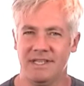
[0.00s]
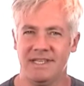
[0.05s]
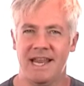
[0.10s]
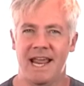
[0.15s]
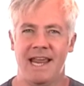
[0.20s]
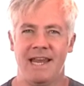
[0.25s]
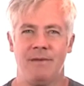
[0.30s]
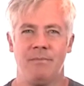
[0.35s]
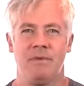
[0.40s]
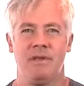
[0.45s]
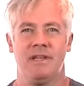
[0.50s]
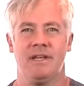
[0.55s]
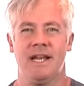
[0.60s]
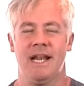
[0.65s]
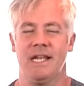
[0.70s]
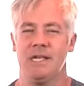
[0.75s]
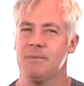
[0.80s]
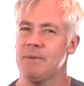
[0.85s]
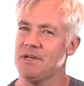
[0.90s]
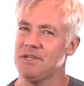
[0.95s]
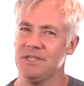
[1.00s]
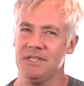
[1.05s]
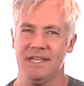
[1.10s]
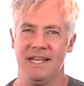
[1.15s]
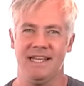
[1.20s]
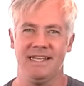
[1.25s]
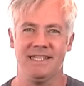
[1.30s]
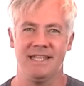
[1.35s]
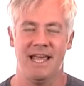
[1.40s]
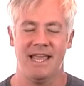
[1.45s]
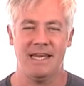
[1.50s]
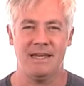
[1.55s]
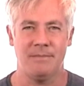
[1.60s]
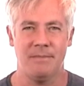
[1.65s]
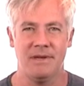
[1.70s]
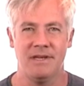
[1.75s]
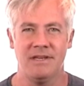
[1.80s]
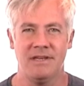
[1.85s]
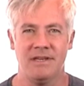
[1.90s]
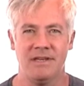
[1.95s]
attainment, especially
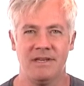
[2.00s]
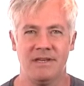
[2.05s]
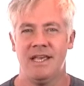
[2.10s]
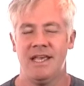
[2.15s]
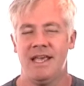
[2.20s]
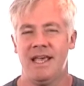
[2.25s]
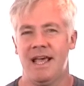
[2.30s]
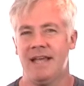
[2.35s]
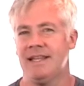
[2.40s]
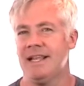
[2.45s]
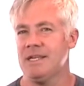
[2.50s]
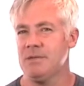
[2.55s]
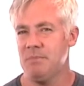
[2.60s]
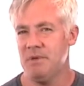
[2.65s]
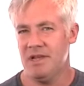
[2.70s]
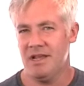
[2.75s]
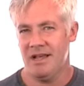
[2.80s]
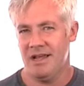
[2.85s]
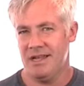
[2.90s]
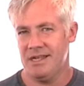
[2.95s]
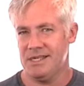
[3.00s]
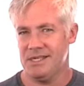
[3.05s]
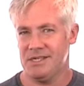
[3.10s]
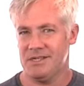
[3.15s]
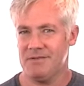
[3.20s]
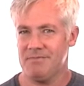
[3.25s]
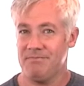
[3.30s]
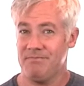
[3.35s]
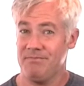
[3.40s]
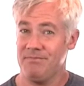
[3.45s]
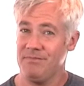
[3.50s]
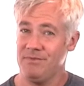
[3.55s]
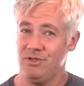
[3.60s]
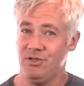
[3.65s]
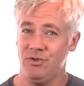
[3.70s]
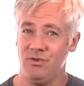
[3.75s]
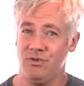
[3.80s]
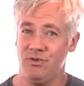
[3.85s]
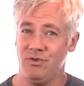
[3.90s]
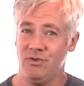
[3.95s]
enlightenment. And that's because
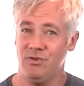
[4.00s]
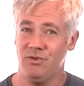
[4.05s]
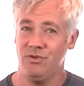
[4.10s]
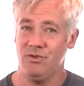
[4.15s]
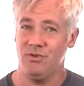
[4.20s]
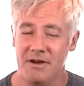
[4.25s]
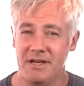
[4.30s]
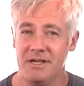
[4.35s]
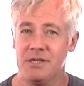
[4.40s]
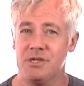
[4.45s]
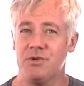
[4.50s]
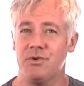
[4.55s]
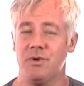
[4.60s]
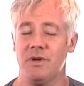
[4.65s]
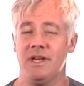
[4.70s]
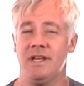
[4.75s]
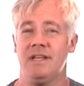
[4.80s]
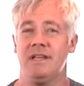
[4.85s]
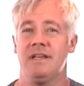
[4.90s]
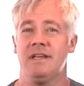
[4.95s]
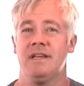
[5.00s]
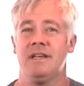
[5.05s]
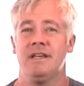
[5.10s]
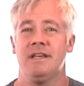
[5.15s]
due to our history,